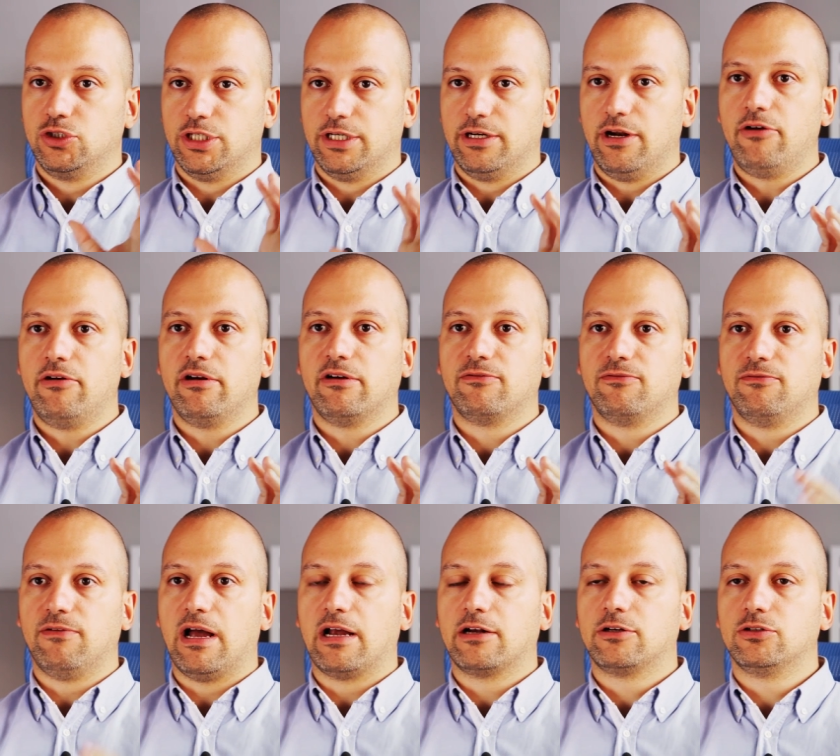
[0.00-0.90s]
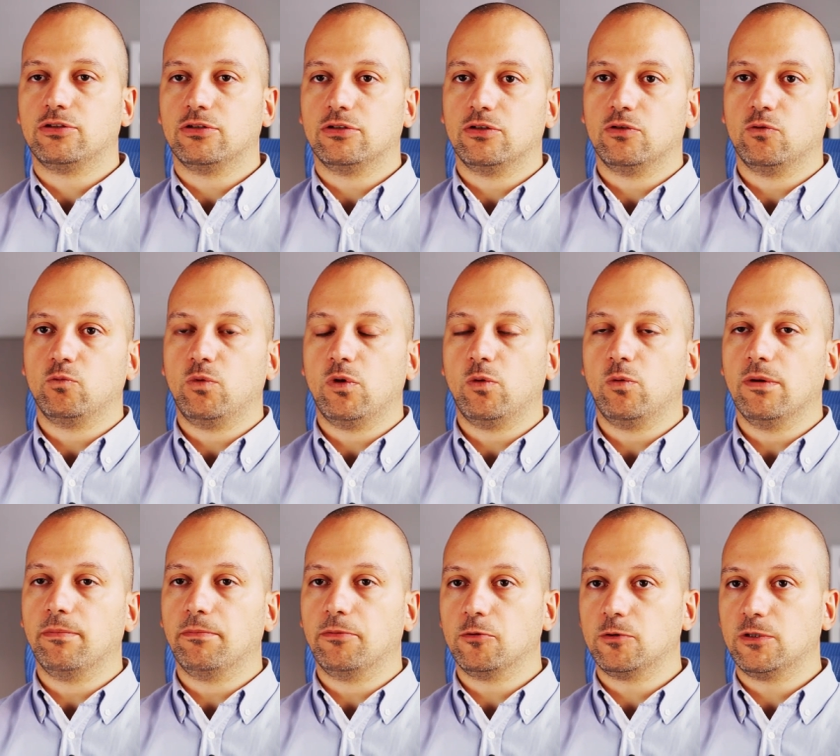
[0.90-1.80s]
generic functions, we
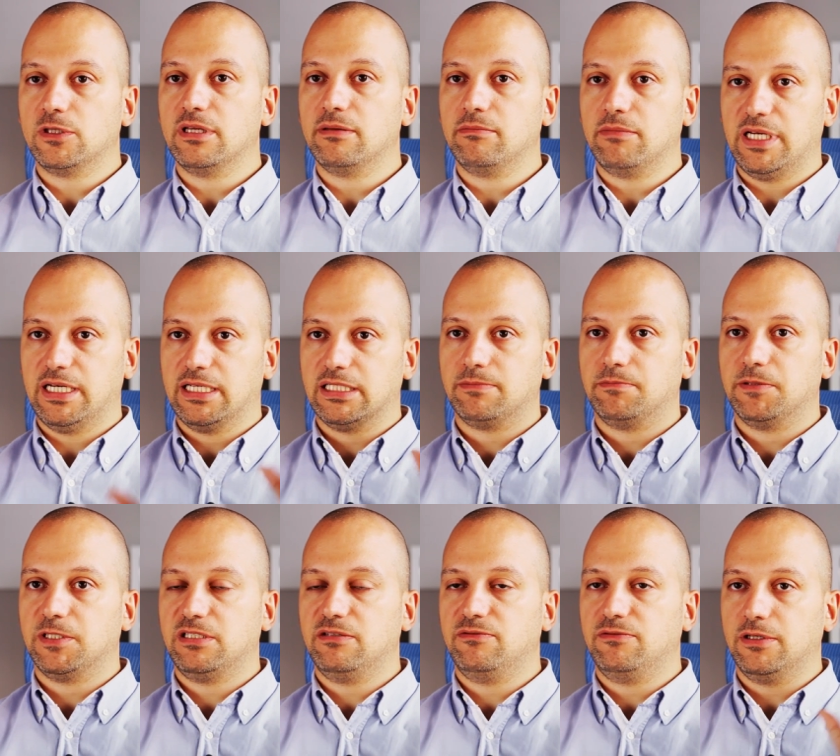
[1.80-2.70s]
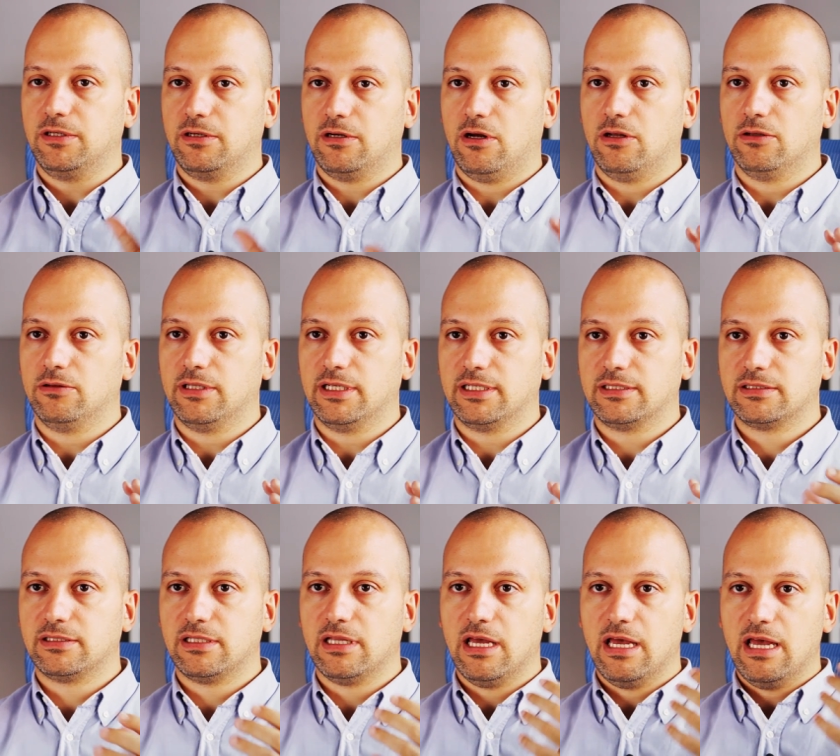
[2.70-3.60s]
will put them in a specific
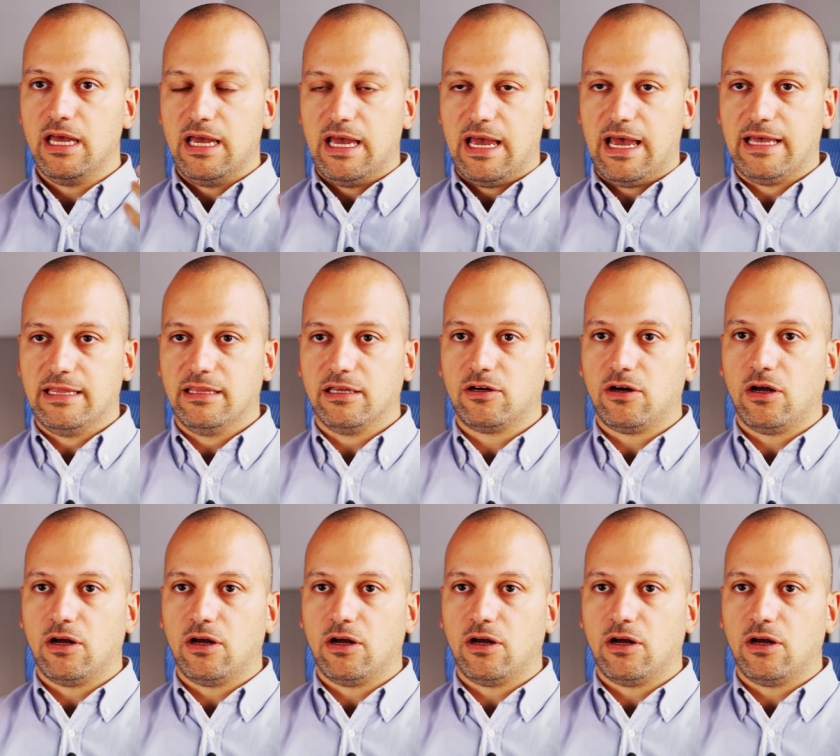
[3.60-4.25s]
context. And the